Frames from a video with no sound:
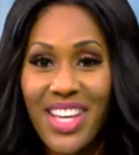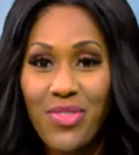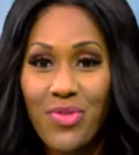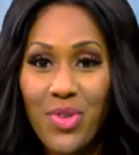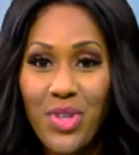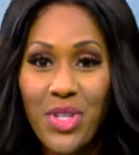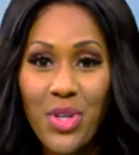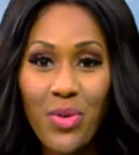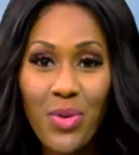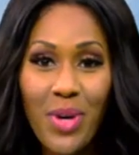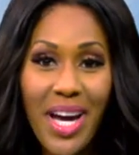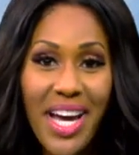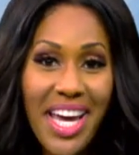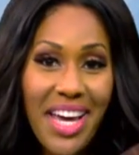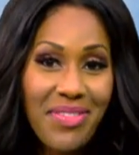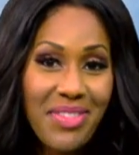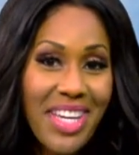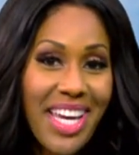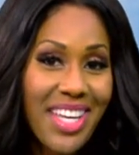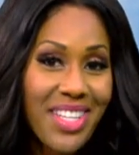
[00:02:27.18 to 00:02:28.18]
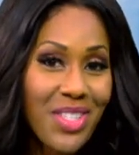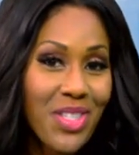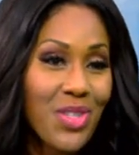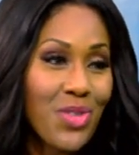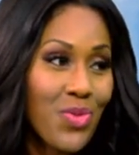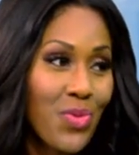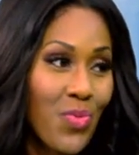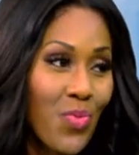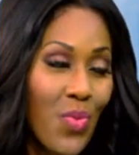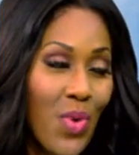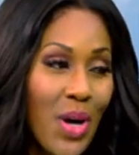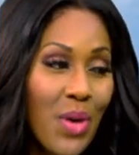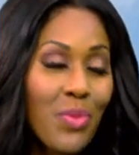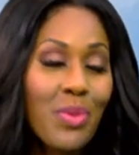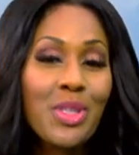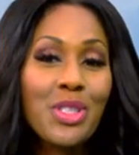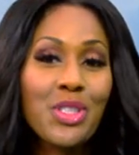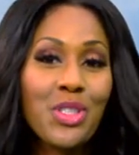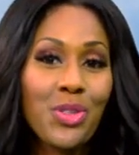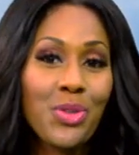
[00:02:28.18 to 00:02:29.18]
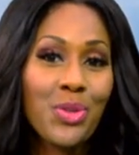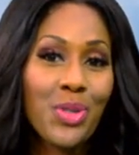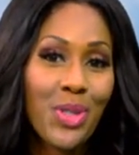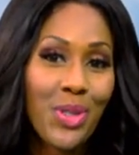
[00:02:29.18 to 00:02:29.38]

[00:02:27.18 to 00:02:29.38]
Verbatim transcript: And you know, I have to ask you, what would you